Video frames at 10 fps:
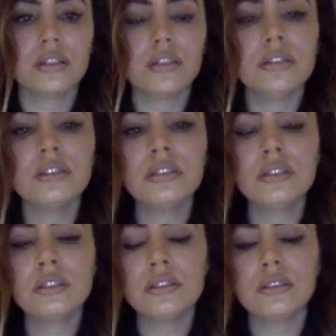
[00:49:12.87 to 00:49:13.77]
I
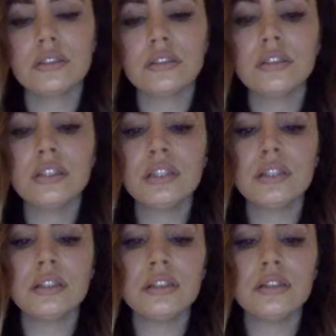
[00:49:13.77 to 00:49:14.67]
like
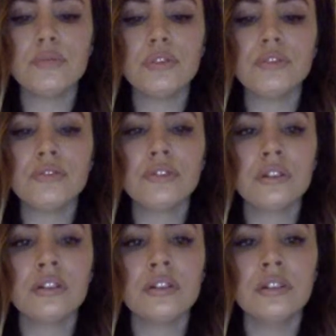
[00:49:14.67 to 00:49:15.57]
it did
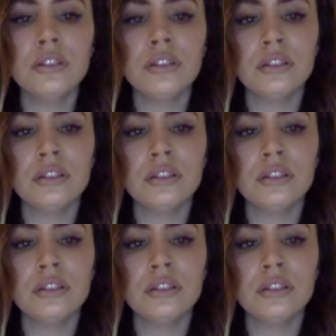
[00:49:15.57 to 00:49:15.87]
before.